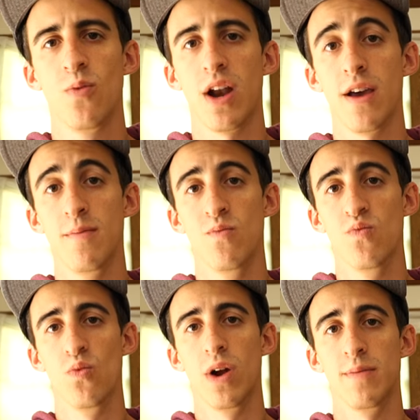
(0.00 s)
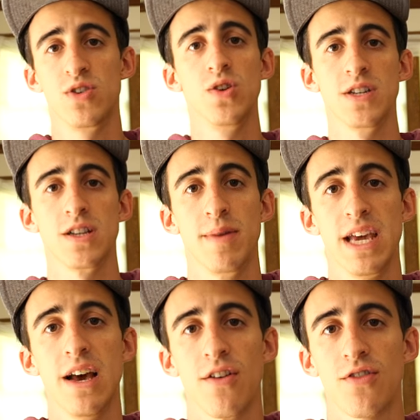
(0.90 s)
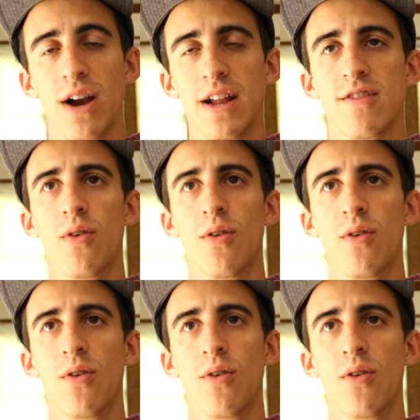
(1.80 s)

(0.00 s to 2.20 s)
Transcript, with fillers: when I'm when I'm shooting somebody else, right?